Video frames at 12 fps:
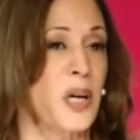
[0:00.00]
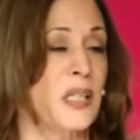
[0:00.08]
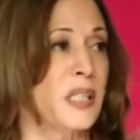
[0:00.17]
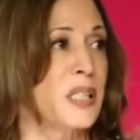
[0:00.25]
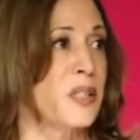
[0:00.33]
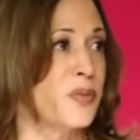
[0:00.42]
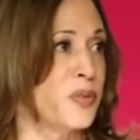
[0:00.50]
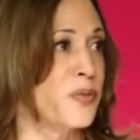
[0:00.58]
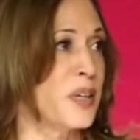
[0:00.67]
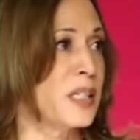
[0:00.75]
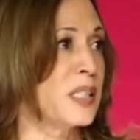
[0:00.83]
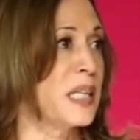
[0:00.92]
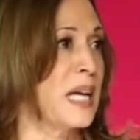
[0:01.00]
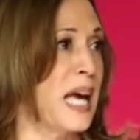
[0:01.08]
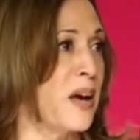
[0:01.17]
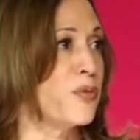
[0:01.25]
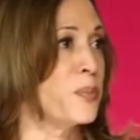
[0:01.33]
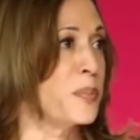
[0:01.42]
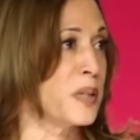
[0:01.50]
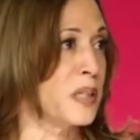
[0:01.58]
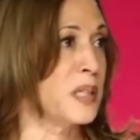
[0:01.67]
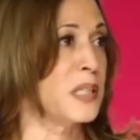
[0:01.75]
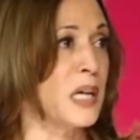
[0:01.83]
process of investing half a billion